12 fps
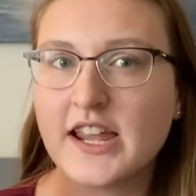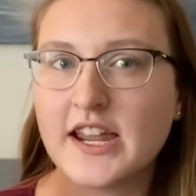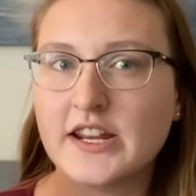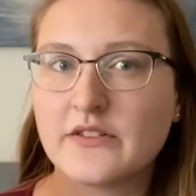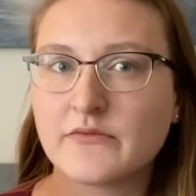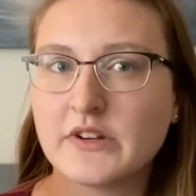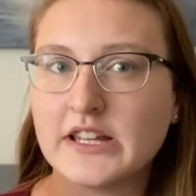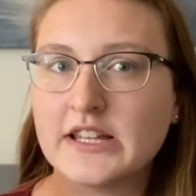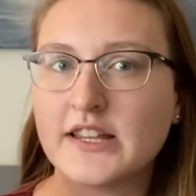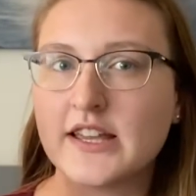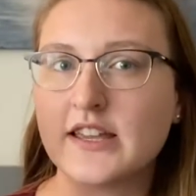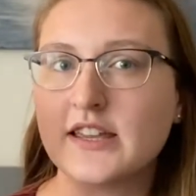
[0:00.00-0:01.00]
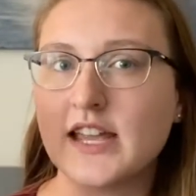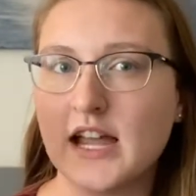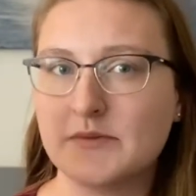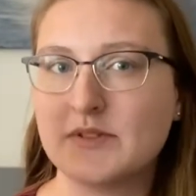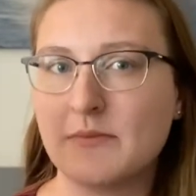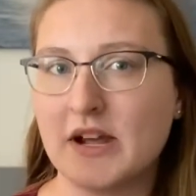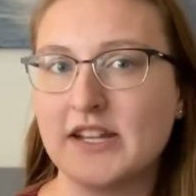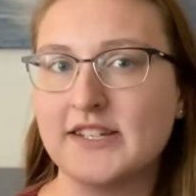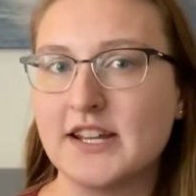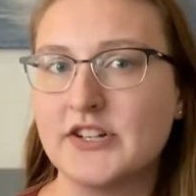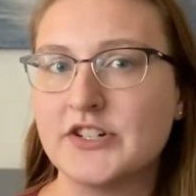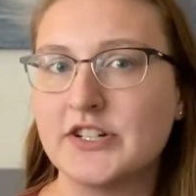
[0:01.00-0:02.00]
and it really like kept my
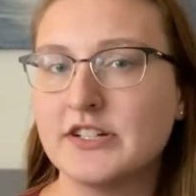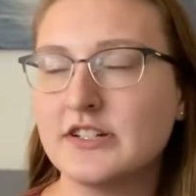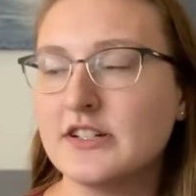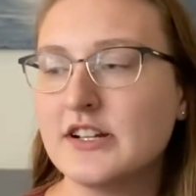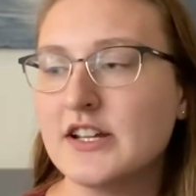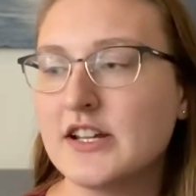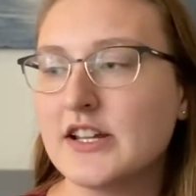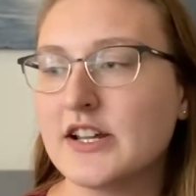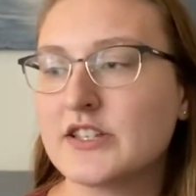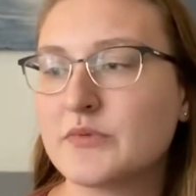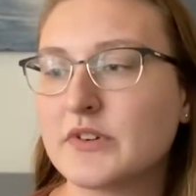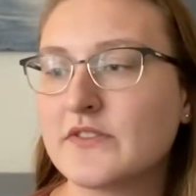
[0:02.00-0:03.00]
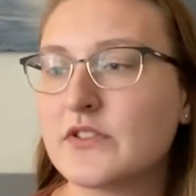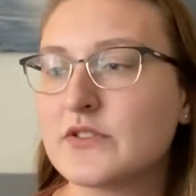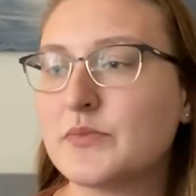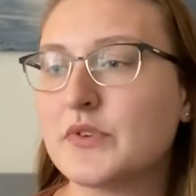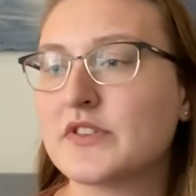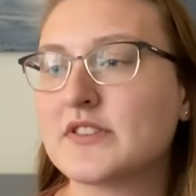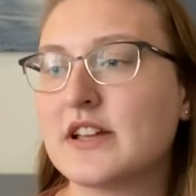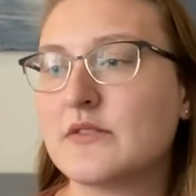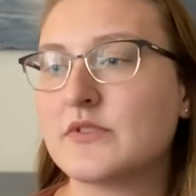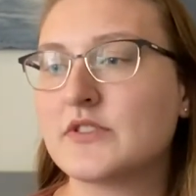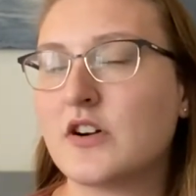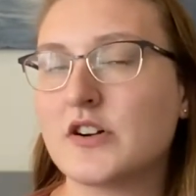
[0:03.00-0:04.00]
attention. It's one of those books that
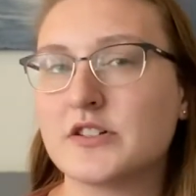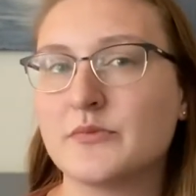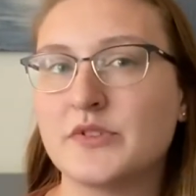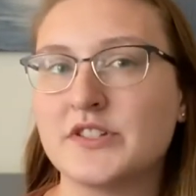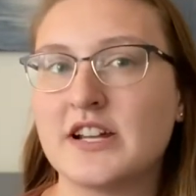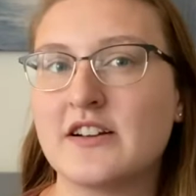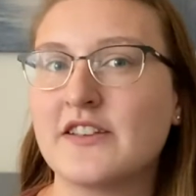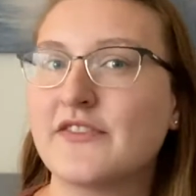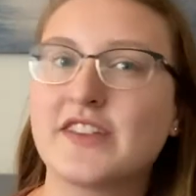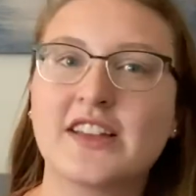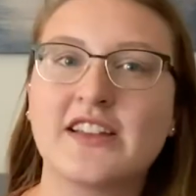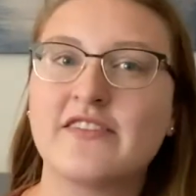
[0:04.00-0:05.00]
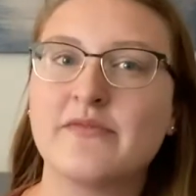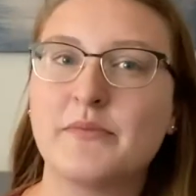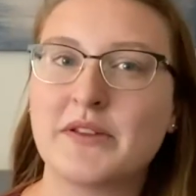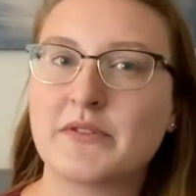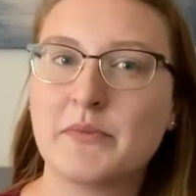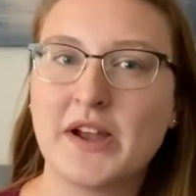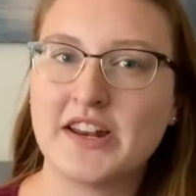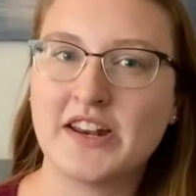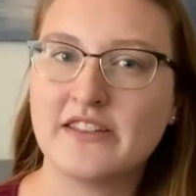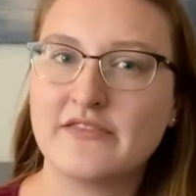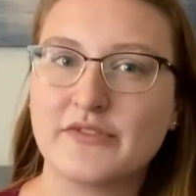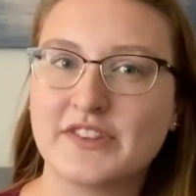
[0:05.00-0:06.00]
was hard to put down. I feel like I've been
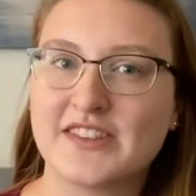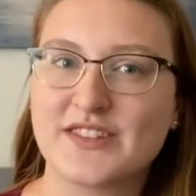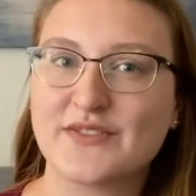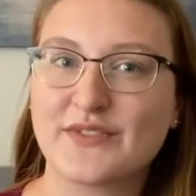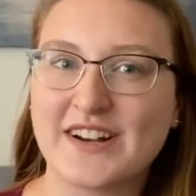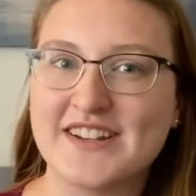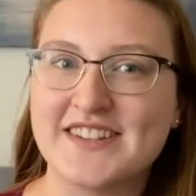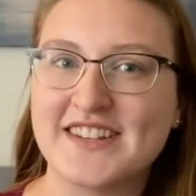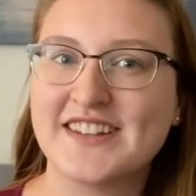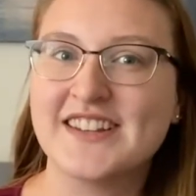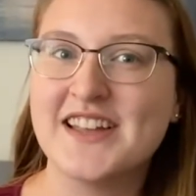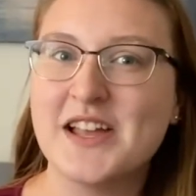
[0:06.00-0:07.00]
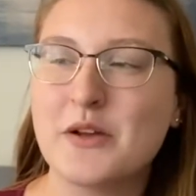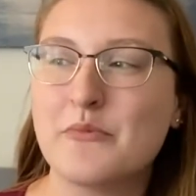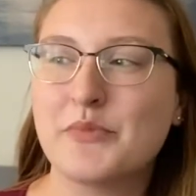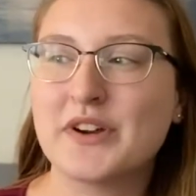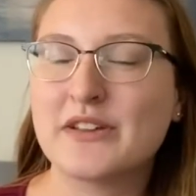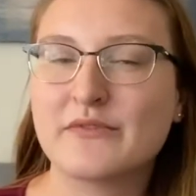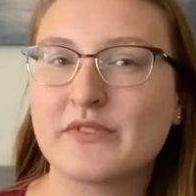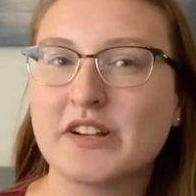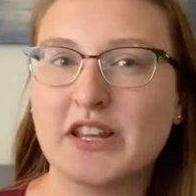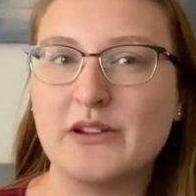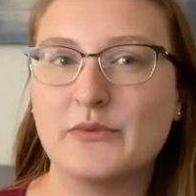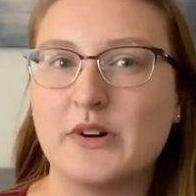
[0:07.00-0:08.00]
repetitive with this phrasing, but it
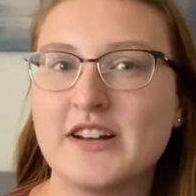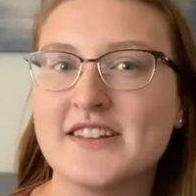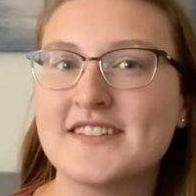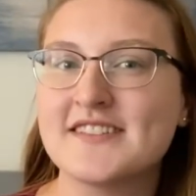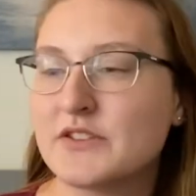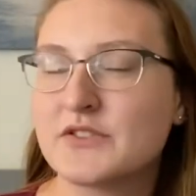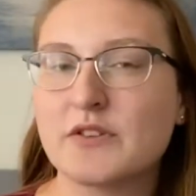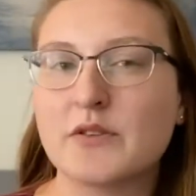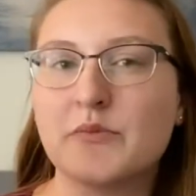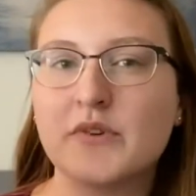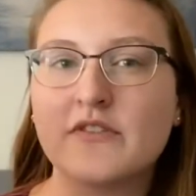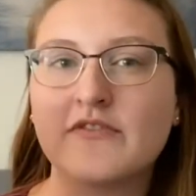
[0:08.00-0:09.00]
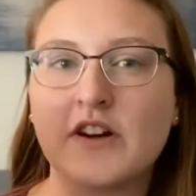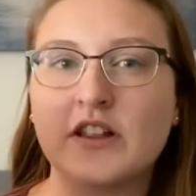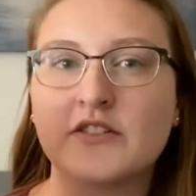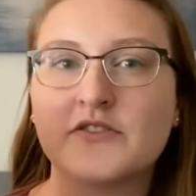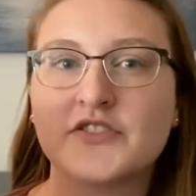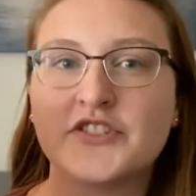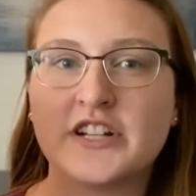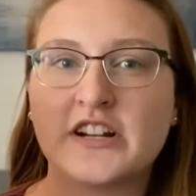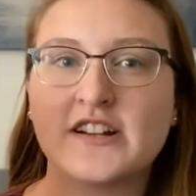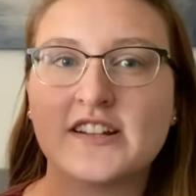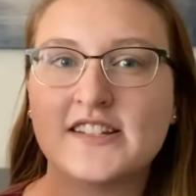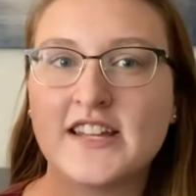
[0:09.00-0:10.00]
really was. So the book follows
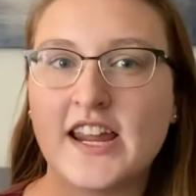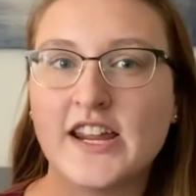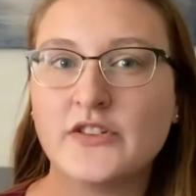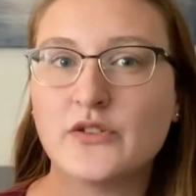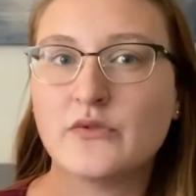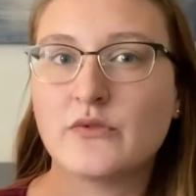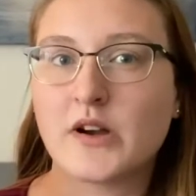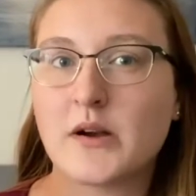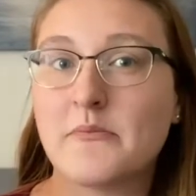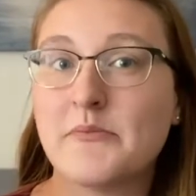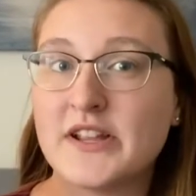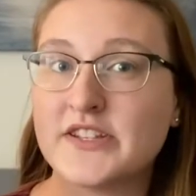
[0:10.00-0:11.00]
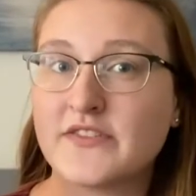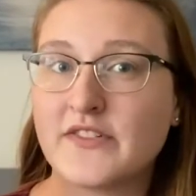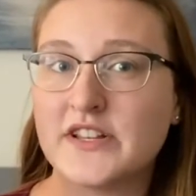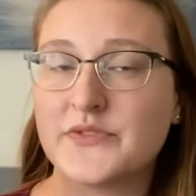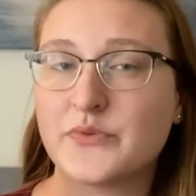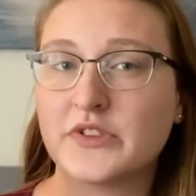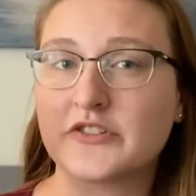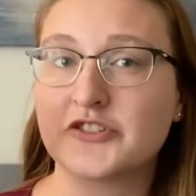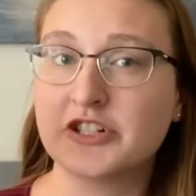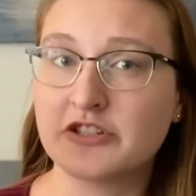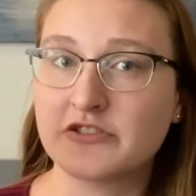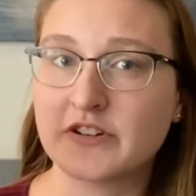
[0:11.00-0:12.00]
Jared and Tate, who were best friends when they were
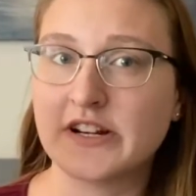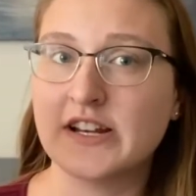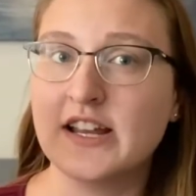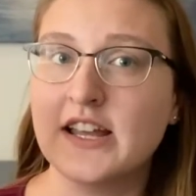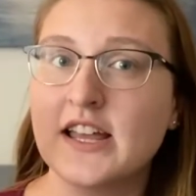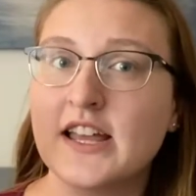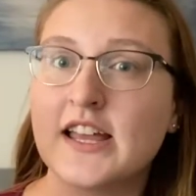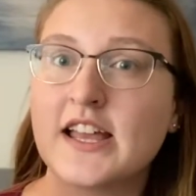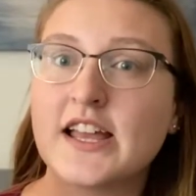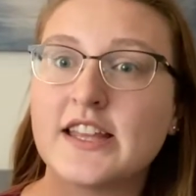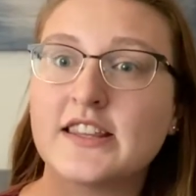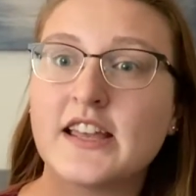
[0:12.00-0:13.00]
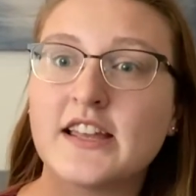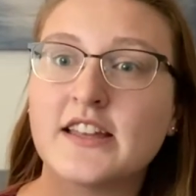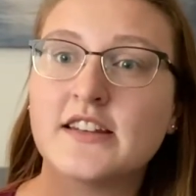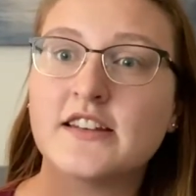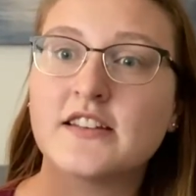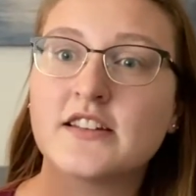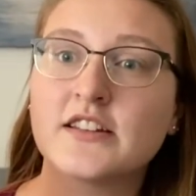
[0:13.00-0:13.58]
children, and then